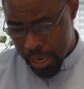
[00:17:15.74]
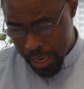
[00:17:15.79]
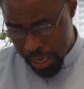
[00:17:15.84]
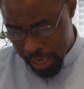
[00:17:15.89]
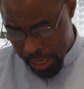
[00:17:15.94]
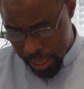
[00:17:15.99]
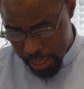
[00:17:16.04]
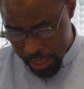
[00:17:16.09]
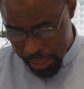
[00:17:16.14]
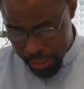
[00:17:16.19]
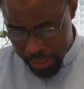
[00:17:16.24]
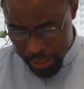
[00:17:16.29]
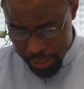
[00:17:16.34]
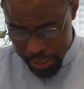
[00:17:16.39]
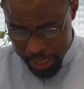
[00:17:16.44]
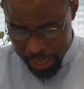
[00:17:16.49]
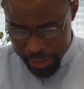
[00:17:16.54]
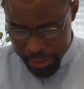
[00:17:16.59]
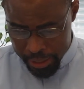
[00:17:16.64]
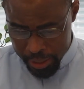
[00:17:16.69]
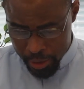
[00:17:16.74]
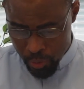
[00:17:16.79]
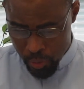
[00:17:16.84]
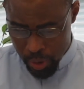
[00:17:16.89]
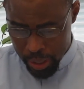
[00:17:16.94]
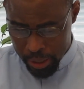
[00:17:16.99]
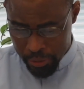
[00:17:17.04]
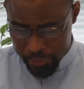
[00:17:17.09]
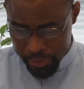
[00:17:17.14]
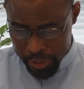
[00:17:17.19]
And I think
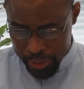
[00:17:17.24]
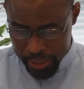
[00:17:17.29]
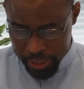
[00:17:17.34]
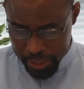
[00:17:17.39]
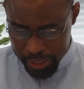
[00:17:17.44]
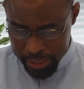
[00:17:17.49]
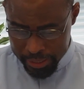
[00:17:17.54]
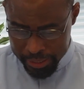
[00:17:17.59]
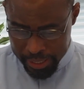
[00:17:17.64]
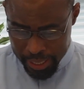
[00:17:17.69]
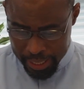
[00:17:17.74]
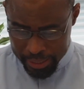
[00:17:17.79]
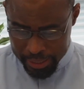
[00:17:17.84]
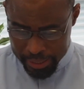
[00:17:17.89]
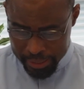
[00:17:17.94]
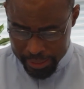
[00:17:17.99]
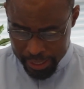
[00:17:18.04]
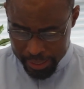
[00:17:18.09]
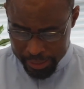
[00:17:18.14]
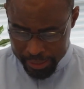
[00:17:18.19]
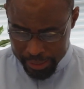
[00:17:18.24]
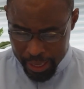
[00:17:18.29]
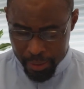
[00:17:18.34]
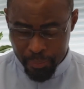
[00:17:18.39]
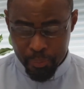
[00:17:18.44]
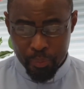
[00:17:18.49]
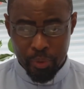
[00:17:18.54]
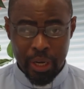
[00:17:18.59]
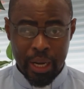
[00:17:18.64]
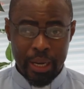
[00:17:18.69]
one of the things that his
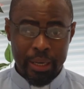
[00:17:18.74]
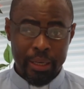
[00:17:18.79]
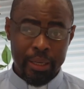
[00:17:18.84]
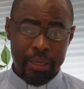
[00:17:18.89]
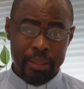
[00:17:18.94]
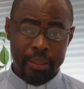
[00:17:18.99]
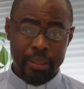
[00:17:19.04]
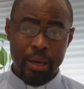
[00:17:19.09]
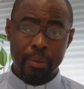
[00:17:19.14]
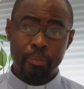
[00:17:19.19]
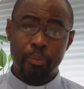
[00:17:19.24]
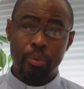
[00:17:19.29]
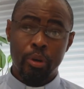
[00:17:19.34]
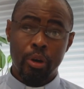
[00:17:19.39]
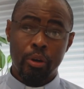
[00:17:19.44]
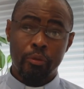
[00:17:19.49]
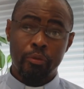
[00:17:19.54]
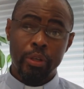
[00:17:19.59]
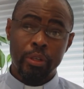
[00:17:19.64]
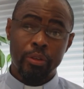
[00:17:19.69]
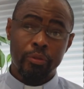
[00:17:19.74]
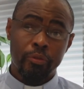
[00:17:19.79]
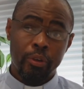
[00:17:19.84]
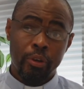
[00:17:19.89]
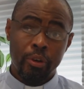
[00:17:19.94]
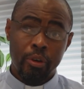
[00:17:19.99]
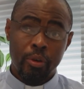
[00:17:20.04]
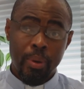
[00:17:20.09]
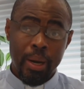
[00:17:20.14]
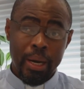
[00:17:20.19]
example and the example of his
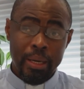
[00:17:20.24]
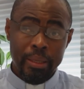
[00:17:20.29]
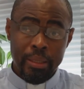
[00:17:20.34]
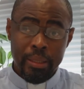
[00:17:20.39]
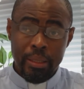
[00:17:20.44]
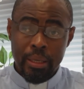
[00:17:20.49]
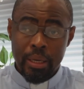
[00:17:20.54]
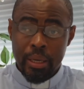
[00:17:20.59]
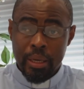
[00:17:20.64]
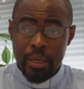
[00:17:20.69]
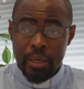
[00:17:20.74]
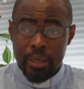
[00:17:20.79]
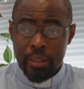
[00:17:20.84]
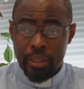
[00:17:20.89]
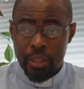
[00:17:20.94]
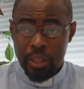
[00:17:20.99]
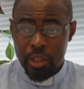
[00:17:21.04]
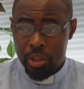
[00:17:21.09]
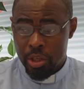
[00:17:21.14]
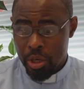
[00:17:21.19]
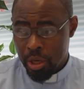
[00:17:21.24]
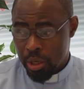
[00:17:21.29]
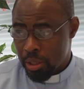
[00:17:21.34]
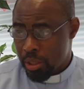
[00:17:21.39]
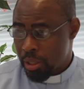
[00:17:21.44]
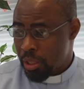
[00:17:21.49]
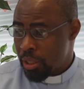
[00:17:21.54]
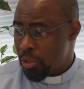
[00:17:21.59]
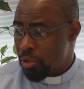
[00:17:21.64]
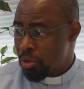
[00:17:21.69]
followers teach
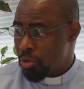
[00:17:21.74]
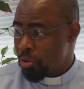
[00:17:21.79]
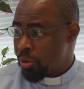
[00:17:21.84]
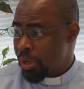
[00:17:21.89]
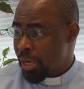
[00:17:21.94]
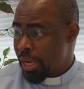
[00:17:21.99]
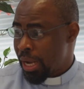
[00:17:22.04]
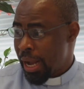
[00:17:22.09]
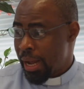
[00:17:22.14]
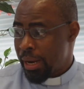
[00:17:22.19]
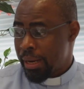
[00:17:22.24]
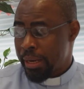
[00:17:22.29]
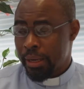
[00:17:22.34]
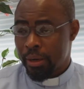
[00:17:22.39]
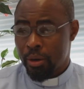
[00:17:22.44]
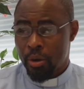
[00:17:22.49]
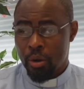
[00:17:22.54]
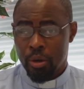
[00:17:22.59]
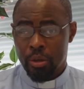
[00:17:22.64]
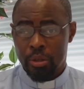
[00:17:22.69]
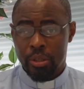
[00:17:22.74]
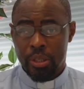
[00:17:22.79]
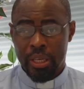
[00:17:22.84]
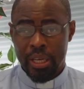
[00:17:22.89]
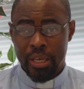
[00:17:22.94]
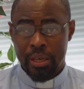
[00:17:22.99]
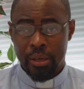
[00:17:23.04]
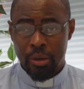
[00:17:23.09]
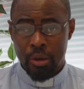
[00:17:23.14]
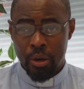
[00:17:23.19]
us is to carry God's
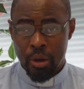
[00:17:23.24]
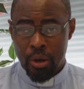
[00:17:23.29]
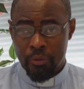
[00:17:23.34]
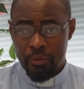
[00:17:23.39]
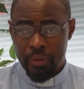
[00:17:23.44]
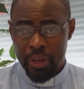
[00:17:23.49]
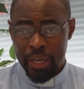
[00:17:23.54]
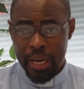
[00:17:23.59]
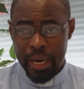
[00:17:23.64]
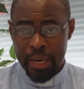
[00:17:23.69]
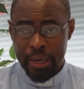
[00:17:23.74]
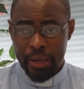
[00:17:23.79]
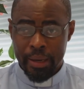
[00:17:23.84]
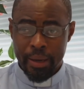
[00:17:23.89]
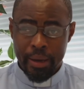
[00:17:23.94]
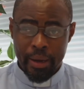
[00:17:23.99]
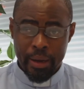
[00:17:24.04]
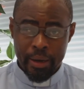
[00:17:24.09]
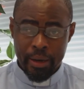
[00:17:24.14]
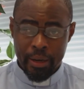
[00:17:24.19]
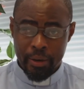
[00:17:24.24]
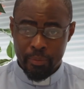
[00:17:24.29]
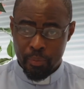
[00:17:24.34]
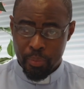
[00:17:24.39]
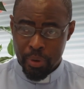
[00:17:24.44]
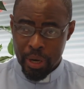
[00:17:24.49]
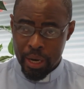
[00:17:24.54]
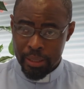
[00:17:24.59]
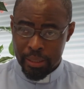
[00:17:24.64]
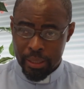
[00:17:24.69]
loving and caring
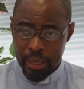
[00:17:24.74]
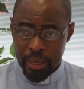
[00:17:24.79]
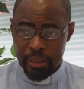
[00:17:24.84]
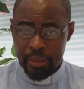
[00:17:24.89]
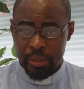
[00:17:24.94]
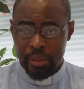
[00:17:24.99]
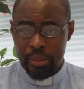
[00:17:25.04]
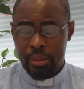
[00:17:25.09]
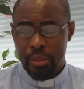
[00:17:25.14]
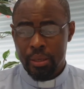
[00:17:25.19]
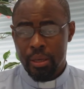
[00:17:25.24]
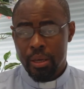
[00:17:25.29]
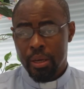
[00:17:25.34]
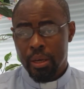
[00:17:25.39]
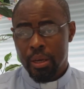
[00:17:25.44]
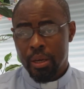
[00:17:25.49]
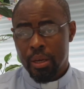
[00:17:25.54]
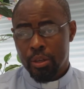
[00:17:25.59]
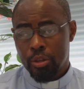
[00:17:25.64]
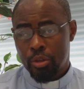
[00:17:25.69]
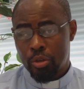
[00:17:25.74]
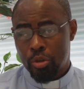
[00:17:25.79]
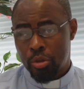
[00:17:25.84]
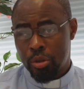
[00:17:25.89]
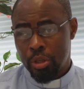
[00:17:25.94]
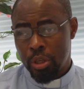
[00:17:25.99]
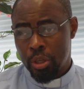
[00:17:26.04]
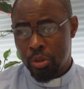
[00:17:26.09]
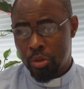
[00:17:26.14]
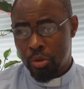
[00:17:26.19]
presence
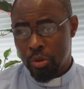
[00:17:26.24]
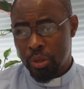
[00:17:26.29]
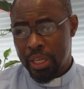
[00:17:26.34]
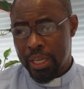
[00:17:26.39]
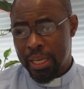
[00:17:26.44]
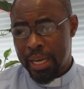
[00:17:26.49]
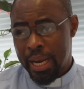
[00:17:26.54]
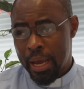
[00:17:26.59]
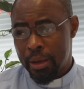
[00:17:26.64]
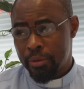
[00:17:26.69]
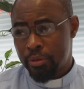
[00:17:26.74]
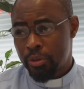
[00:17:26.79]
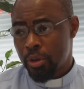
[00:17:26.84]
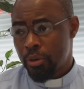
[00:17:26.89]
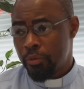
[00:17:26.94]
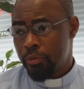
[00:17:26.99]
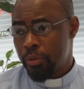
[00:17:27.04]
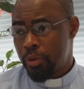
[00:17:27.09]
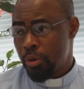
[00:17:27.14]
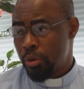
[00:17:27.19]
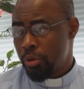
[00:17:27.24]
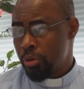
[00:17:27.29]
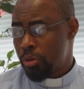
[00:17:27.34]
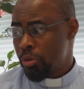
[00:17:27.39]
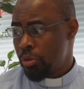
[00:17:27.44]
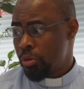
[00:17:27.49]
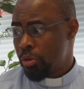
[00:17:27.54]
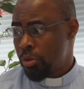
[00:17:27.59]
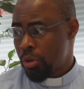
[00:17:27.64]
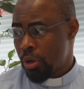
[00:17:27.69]
into the lives of those
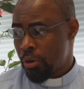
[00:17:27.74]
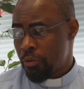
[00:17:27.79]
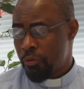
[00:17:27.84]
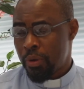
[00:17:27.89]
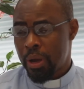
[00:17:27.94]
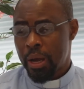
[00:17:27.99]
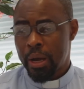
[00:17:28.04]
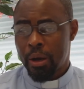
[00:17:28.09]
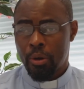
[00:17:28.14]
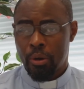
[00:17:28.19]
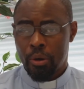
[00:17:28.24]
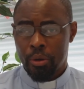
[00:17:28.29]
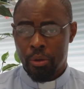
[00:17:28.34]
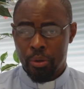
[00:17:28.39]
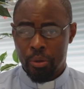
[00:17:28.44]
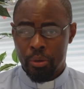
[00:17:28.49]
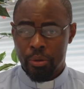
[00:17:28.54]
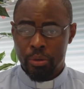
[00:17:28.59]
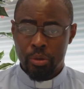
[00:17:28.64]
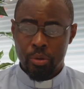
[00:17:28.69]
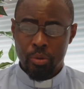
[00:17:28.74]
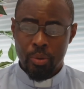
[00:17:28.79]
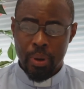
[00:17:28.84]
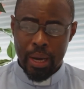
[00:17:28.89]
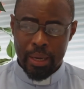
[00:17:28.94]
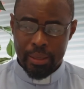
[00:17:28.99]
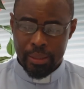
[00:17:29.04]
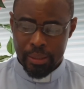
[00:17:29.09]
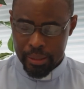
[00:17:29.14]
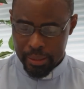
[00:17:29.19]
who suffer or those who
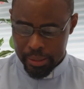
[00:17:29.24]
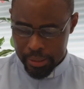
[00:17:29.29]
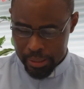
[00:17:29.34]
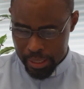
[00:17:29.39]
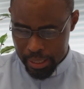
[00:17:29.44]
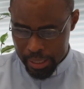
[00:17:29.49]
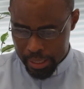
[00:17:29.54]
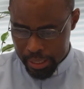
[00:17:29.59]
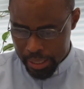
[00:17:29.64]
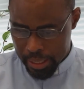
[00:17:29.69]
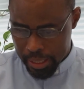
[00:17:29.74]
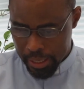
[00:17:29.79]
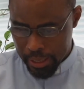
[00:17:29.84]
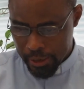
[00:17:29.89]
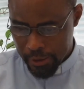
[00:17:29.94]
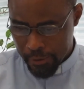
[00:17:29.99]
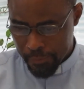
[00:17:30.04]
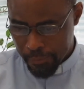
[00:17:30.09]
are sick.